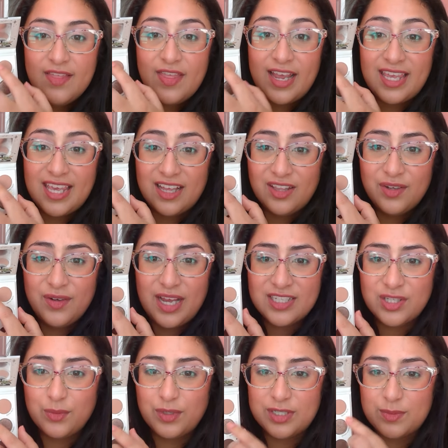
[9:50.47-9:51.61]
That yellow
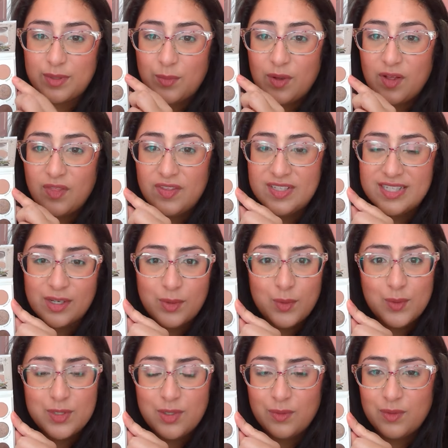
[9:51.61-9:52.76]
actually works really well. This like
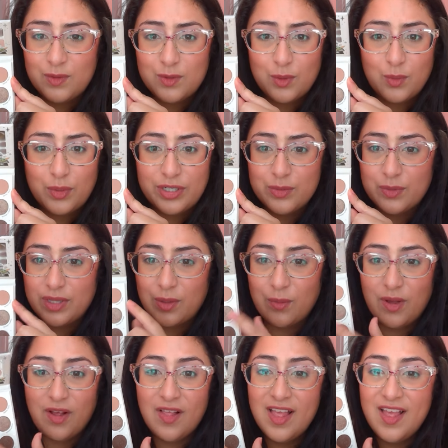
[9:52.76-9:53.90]
cool tone neutral works really
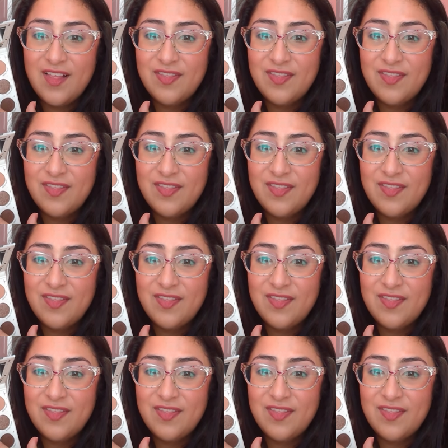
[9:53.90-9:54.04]
well.